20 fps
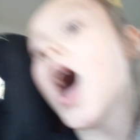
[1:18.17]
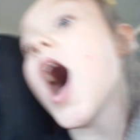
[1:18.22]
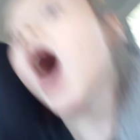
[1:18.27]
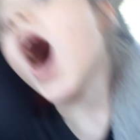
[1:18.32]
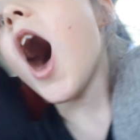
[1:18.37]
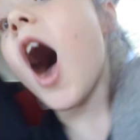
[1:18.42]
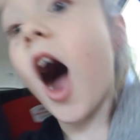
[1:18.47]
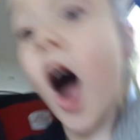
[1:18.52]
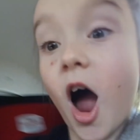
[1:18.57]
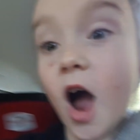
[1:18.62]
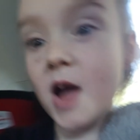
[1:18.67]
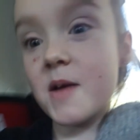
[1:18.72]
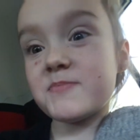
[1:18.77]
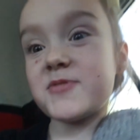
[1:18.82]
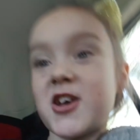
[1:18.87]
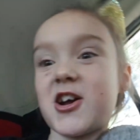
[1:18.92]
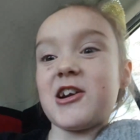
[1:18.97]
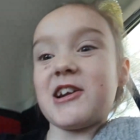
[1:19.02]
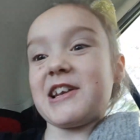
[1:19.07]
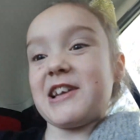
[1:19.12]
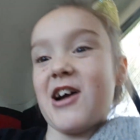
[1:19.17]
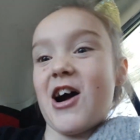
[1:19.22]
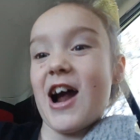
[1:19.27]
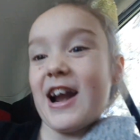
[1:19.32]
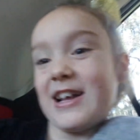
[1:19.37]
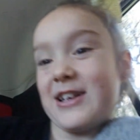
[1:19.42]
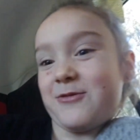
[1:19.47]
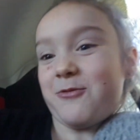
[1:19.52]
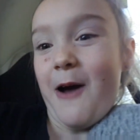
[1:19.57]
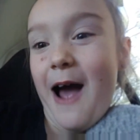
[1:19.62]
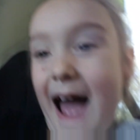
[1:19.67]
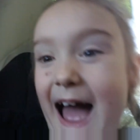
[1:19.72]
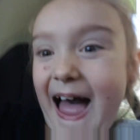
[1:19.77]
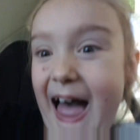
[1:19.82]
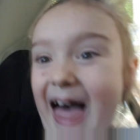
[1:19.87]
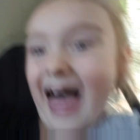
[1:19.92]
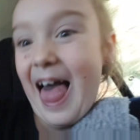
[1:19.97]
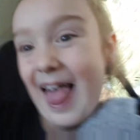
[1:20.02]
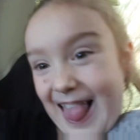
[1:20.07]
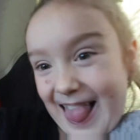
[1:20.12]
I'm turning nine as well.
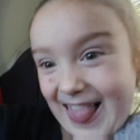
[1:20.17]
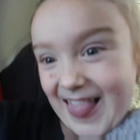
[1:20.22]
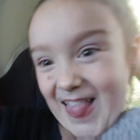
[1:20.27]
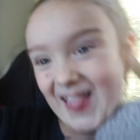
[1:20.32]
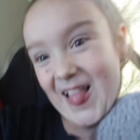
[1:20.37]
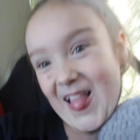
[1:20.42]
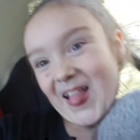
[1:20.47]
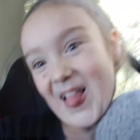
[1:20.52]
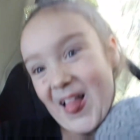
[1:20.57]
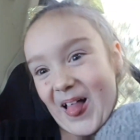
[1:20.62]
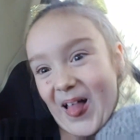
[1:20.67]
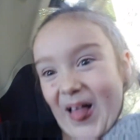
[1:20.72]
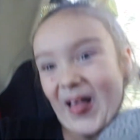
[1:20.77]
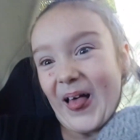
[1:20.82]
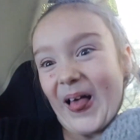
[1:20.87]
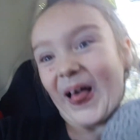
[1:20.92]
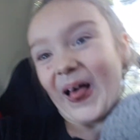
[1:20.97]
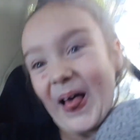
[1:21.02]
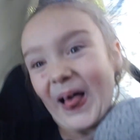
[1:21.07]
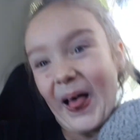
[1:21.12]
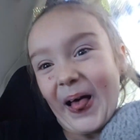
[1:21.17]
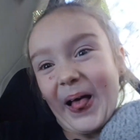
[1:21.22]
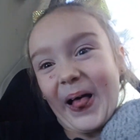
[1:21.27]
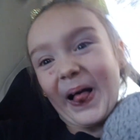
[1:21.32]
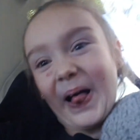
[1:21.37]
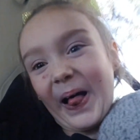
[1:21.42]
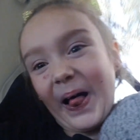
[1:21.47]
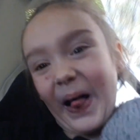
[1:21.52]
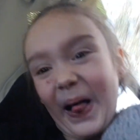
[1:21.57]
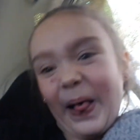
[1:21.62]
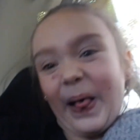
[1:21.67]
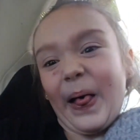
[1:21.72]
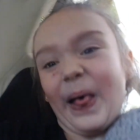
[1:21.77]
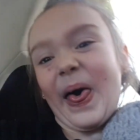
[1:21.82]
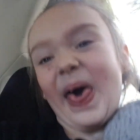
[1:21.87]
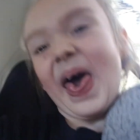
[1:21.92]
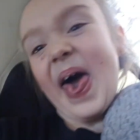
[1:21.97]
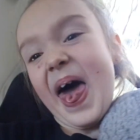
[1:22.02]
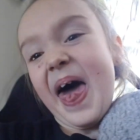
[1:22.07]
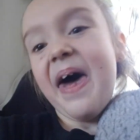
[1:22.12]
In June the
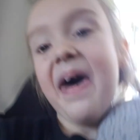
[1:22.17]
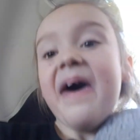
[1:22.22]
8th.